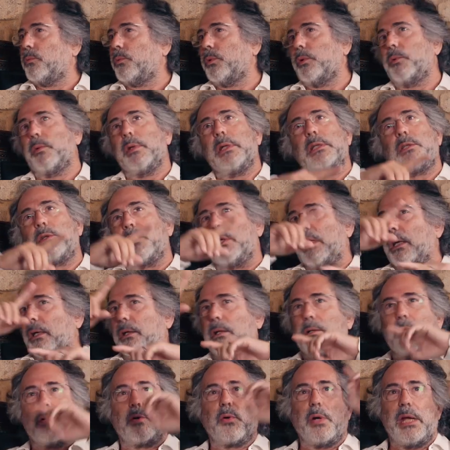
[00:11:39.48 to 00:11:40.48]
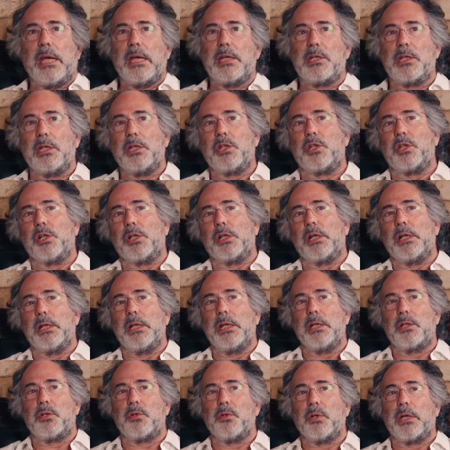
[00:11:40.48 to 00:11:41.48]
we went on a crazy
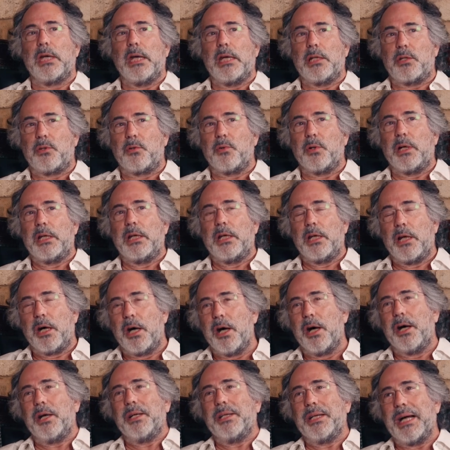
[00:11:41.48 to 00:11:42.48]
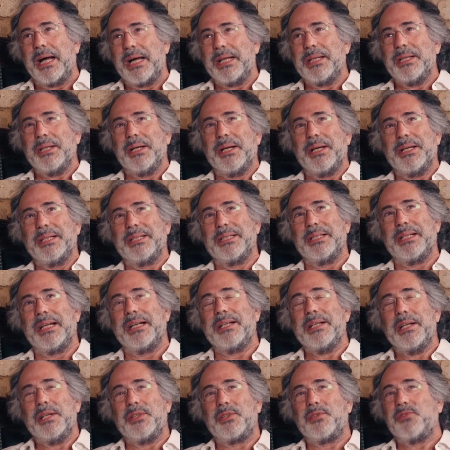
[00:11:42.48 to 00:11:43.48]
journey to get to
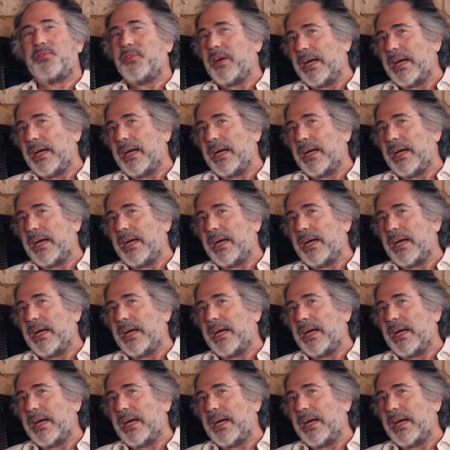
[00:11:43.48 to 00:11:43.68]
another, to